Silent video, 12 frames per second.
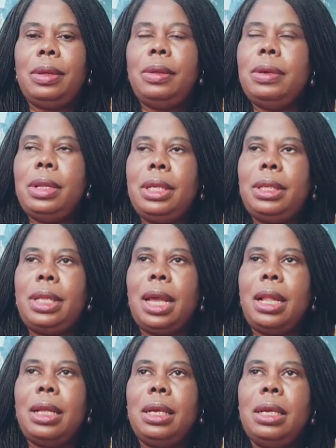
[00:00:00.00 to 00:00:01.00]
You
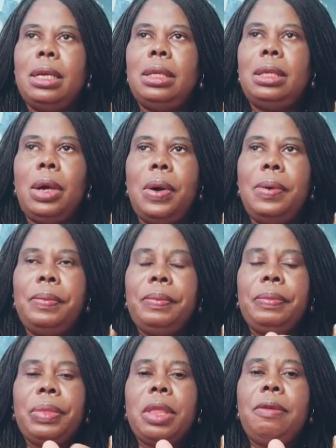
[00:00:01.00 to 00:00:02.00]
understand? So
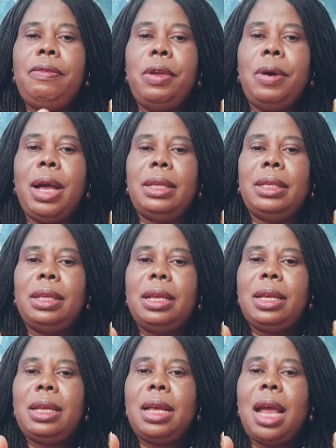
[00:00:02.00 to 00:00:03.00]
viewers,
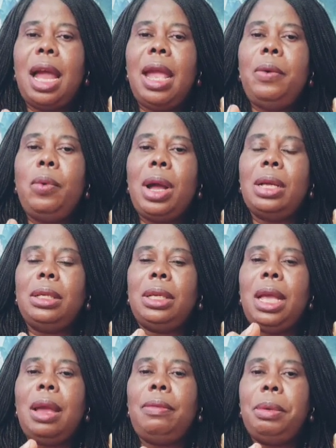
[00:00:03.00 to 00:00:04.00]
I want
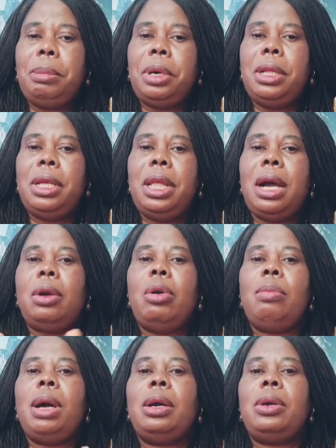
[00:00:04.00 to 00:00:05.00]
everybody that
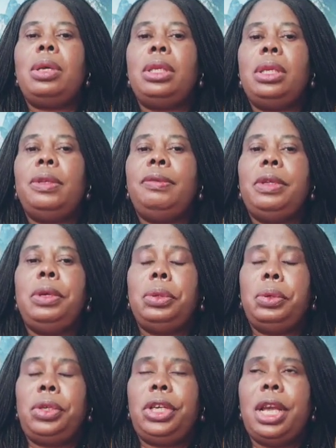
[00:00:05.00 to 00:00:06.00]
come across this video
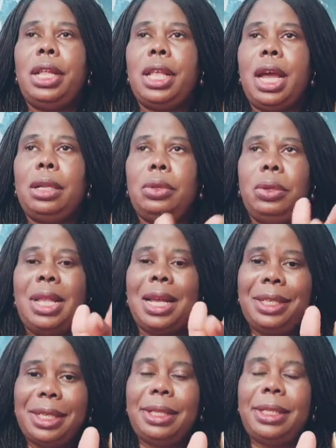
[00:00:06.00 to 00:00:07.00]
to share it and to
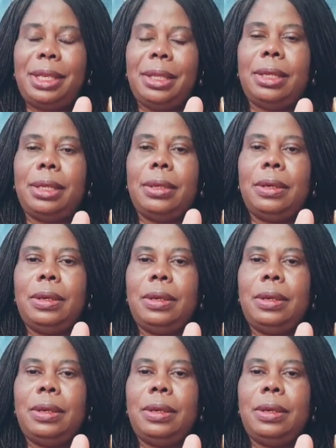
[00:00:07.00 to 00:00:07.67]
digest it.